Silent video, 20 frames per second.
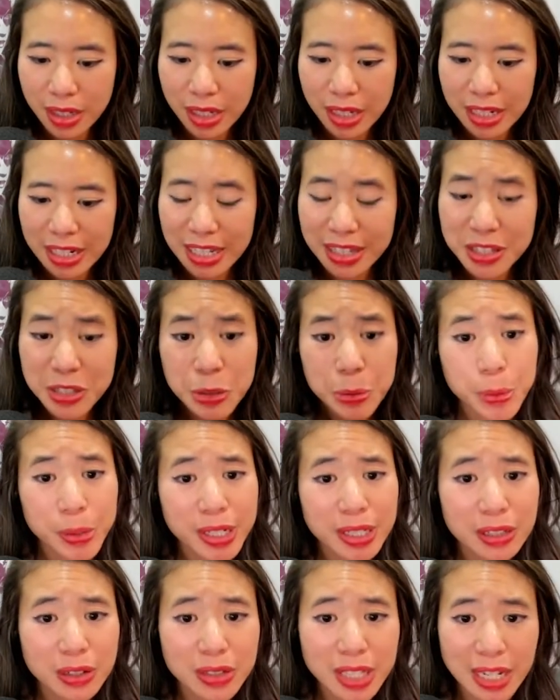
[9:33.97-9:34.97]
Now this is
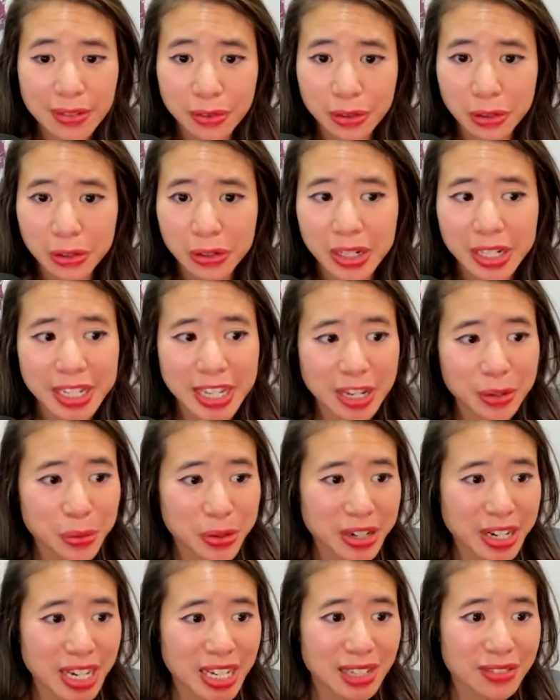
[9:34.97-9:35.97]
pretty low level. Again, we're
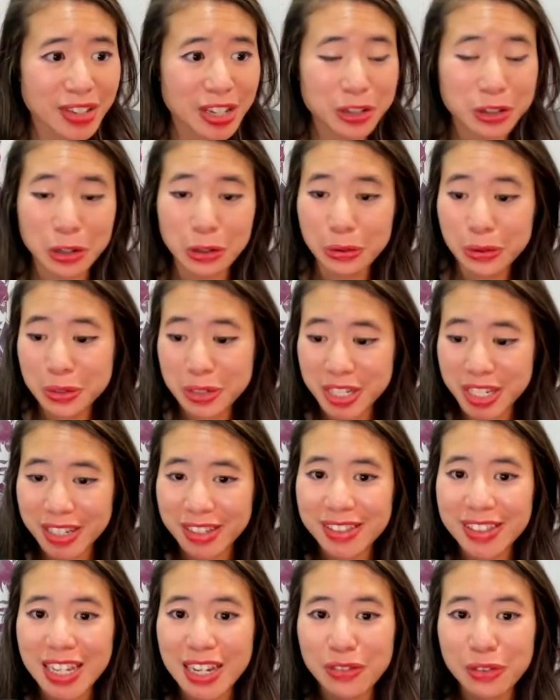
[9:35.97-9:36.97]
kind of at
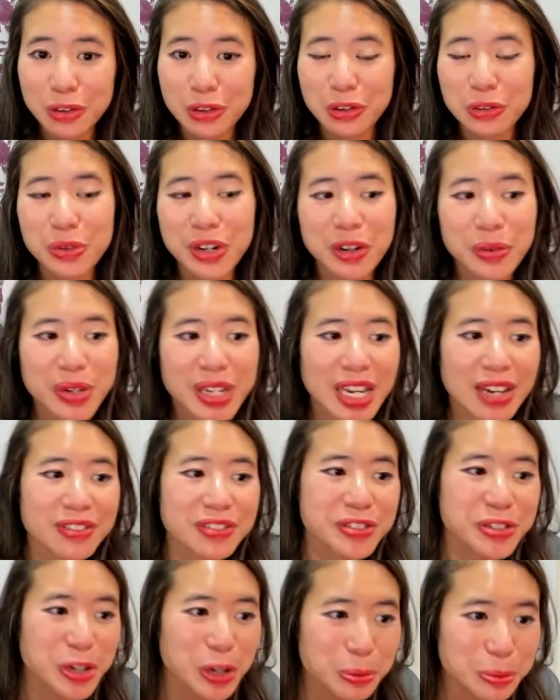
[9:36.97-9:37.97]
coroutine level where we have
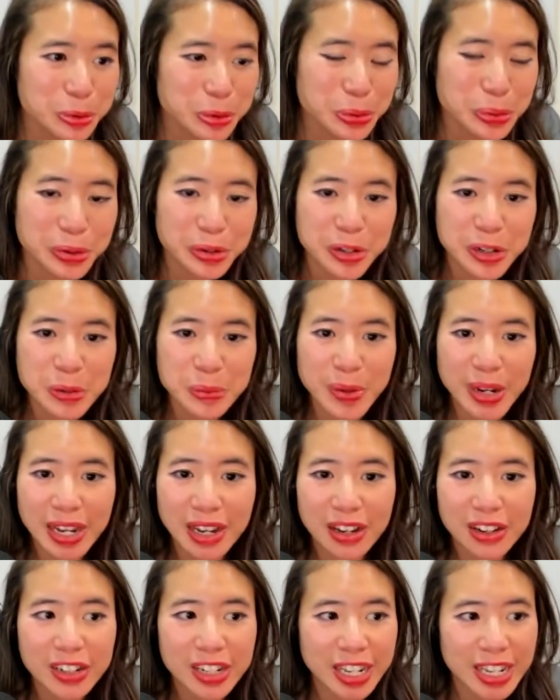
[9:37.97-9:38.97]
scopes to worry
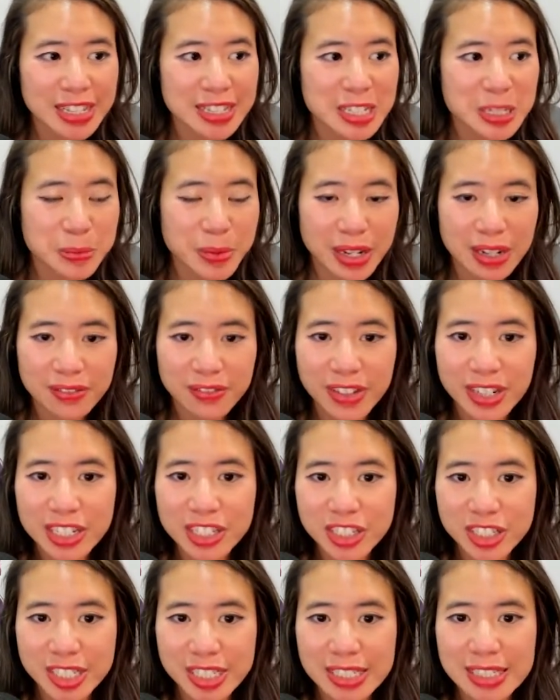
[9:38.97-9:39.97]
about and suspend
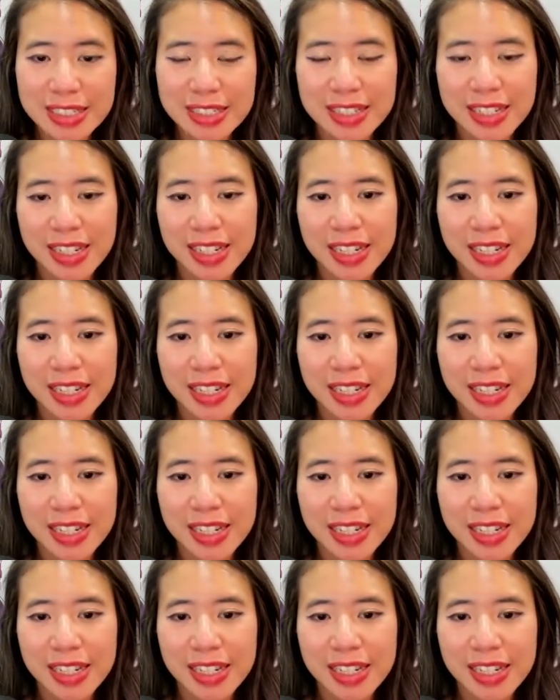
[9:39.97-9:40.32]
functions.